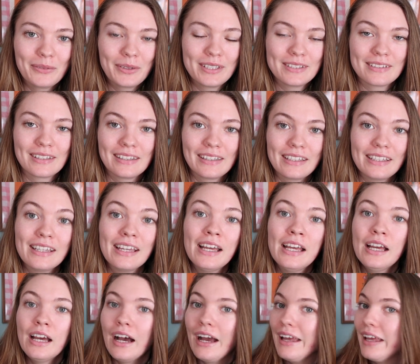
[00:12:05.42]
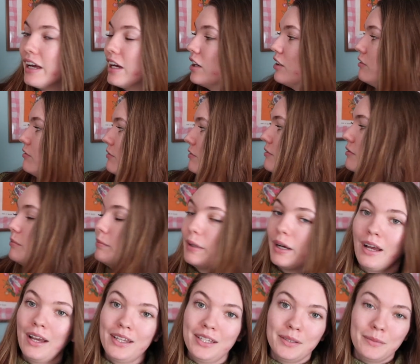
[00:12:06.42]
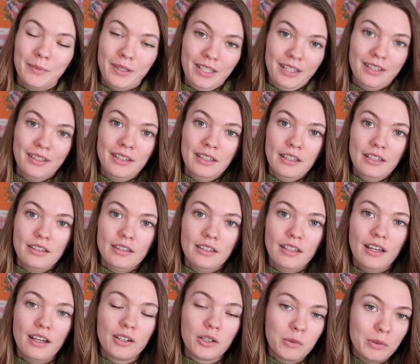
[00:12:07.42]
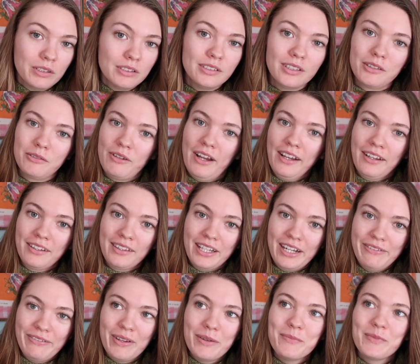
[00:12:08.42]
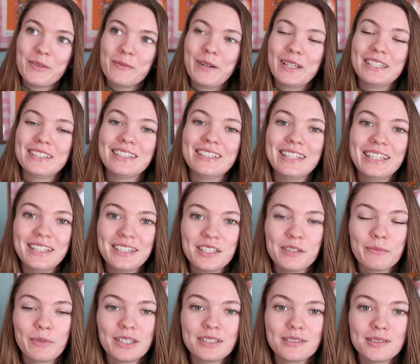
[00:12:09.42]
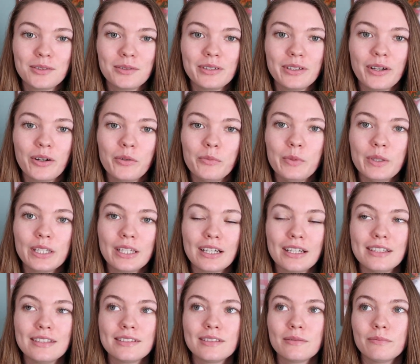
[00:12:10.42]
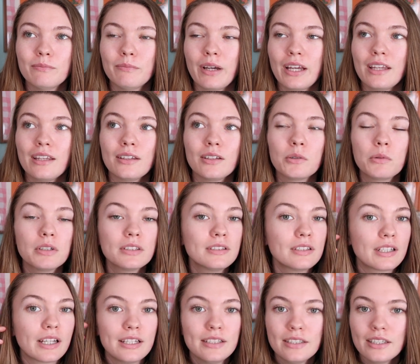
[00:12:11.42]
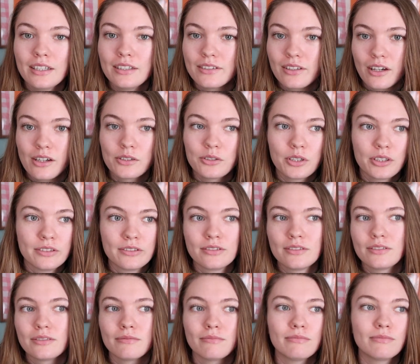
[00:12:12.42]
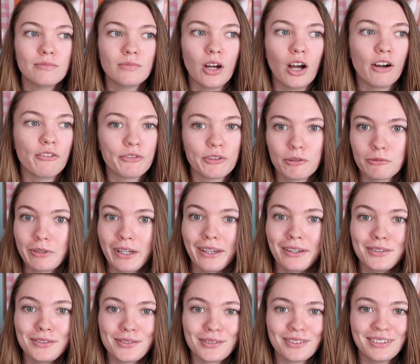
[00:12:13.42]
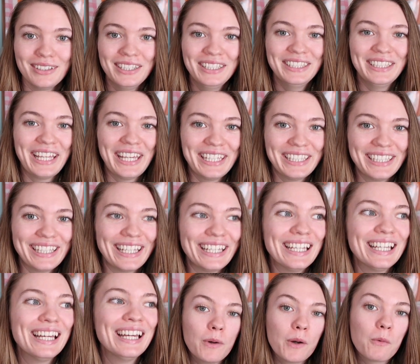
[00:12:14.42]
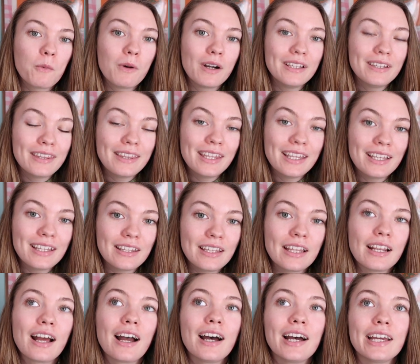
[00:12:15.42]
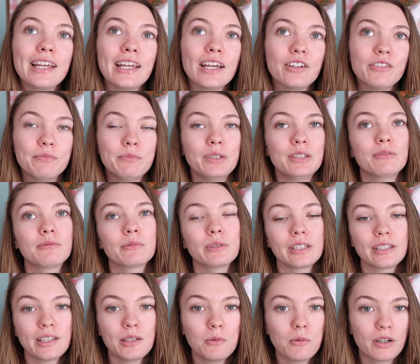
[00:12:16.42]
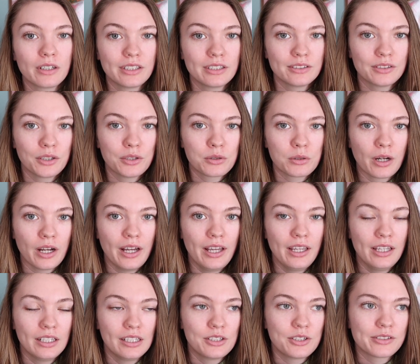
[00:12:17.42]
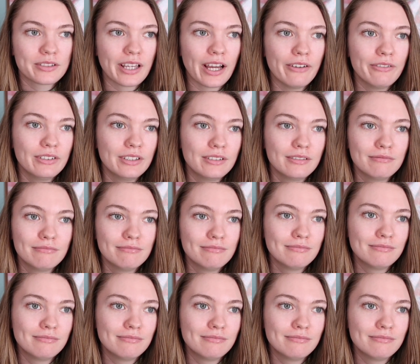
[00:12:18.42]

recently. I have behind me a quilting rack that I've implemented into my studio because my quilting ideas are just off the rails lately. But one thing that I have been really wanting to try, and I just haven't